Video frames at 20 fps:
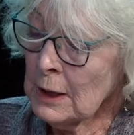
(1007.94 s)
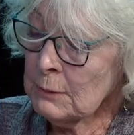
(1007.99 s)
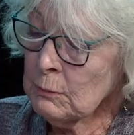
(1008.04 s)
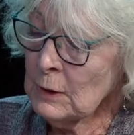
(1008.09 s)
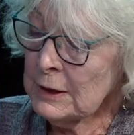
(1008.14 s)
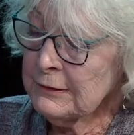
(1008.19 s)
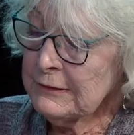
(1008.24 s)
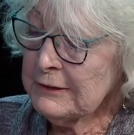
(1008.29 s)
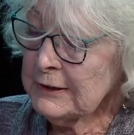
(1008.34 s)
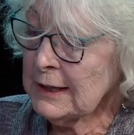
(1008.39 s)
uh,
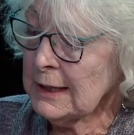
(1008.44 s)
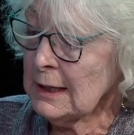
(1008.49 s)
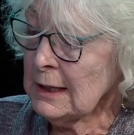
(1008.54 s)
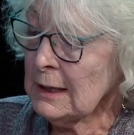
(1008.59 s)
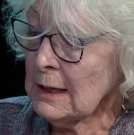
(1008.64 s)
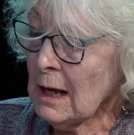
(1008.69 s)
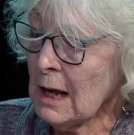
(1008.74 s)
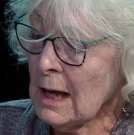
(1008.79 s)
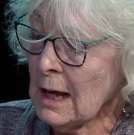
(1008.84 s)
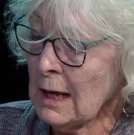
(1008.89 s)
once
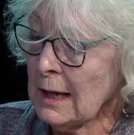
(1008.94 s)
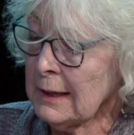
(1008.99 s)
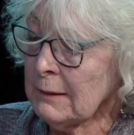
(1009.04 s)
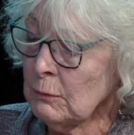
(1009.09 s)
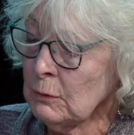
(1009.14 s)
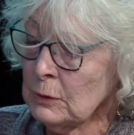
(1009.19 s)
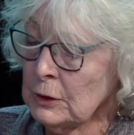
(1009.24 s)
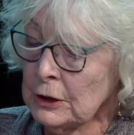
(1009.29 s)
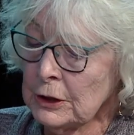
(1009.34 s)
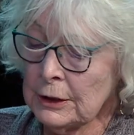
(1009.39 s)
again, I
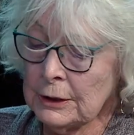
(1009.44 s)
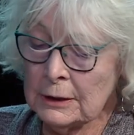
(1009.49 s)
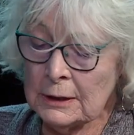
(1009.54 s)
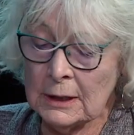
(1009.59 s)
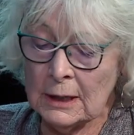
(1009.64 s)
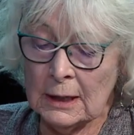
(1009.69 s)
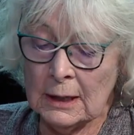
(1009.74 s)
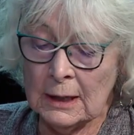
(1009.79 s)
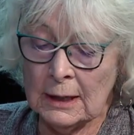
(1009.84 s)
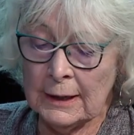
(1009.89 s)
would
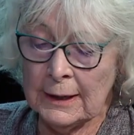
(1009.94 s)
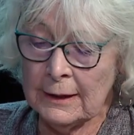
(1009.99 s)
uh,